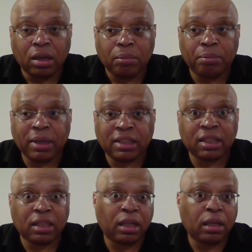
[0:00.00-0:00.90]

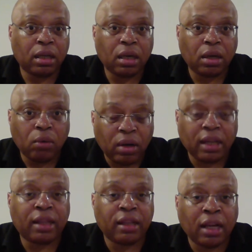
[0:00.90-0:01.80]
Basically, all I
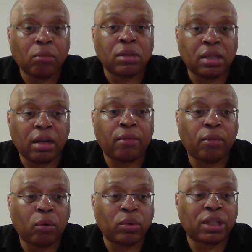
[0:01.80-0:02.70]
think that was there
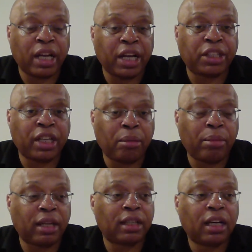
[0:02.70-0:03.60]
for was to hedge their
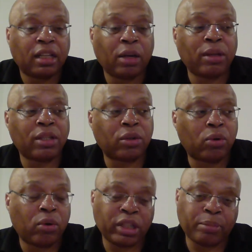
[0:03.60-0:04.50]
bets. They went to
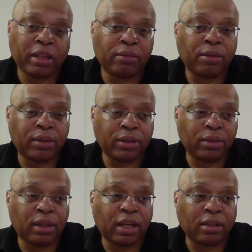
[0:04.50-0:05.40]
court expecting
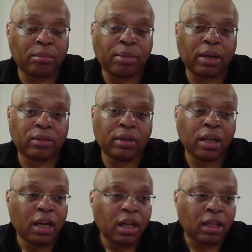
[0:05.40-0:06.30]
£52,000, right?
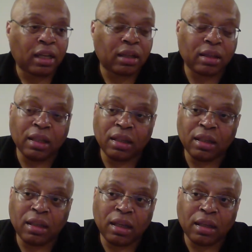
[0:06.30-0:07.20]

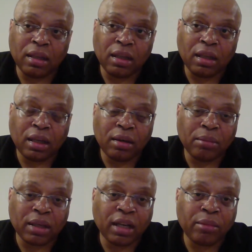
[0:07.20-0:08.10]
The
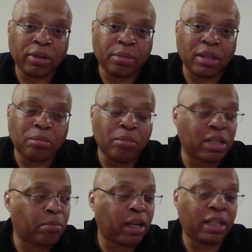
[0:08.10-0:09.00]
McLean Murray Spence
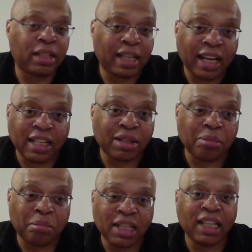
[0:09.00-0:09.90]
mismanaged the case
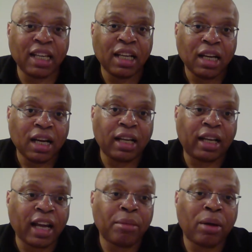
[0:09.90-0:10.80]
completely, and they
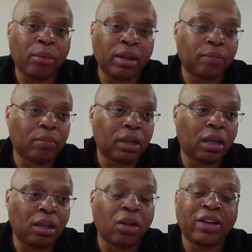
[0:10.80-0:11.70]
came out with a
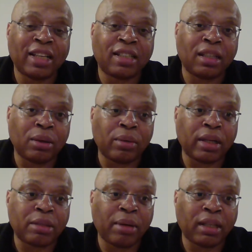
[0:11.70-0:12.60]
lot less than they were
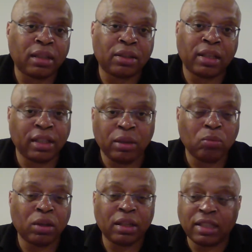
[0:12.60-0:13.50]
expecting. So they didn't
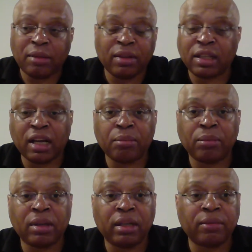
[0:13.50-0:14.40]
want the same thing to happen
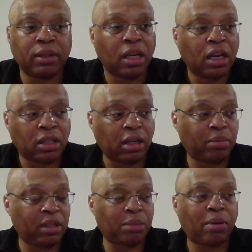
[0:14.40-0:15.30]
with legal fees. So they
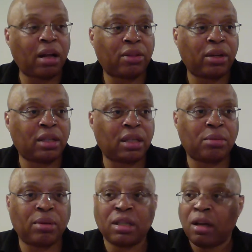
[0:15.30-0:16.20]
put this part 36
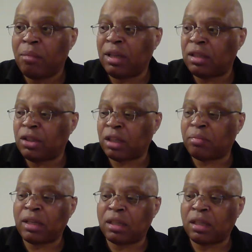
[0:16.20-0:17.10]
means the judge
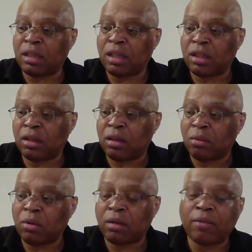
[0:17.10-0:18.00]
makes a decision
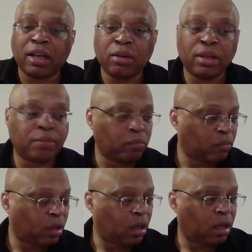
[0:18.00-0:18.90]
what the value is.
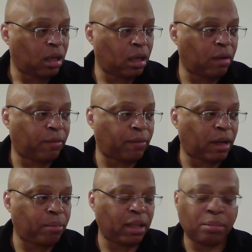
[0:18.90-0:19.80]
If I
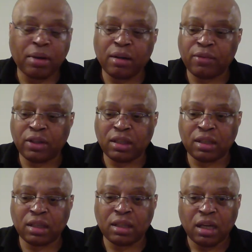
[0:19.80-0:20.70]
beat the part
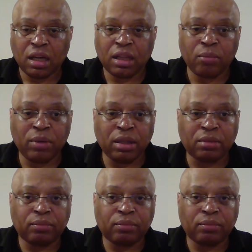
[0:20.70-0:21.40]
36, then